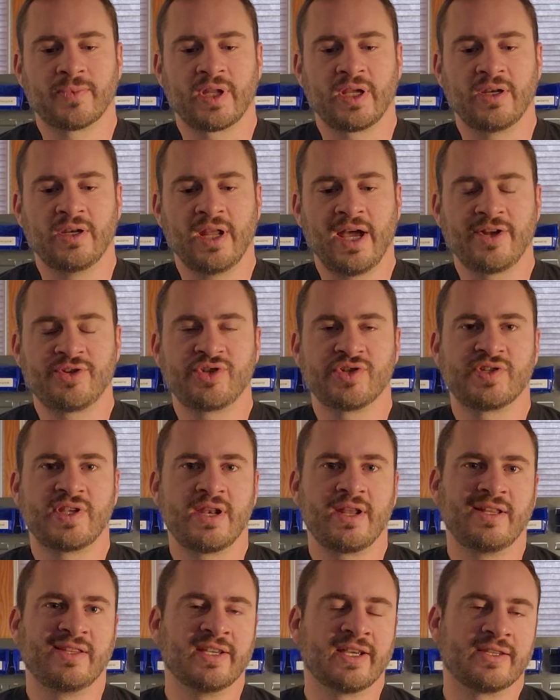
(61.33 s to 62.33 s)
Not just
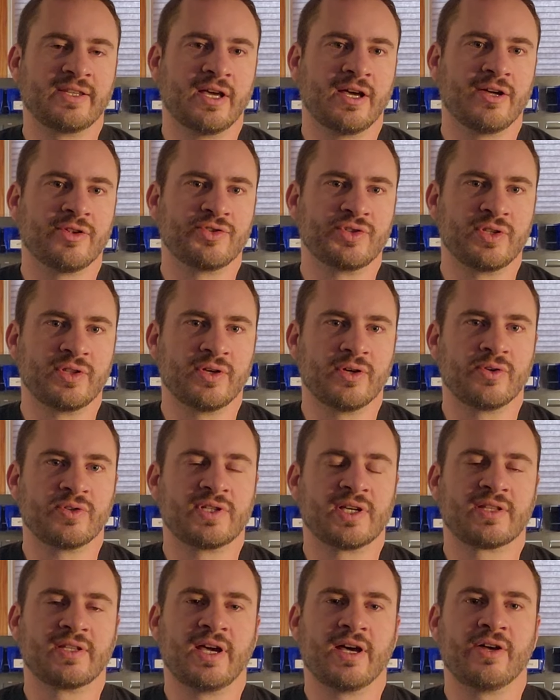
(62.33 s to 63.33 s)
any technology, though,
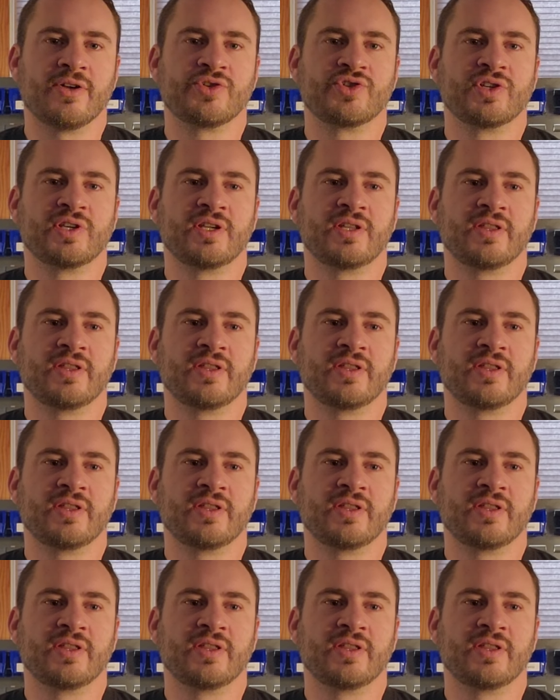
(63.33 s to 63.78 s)
technology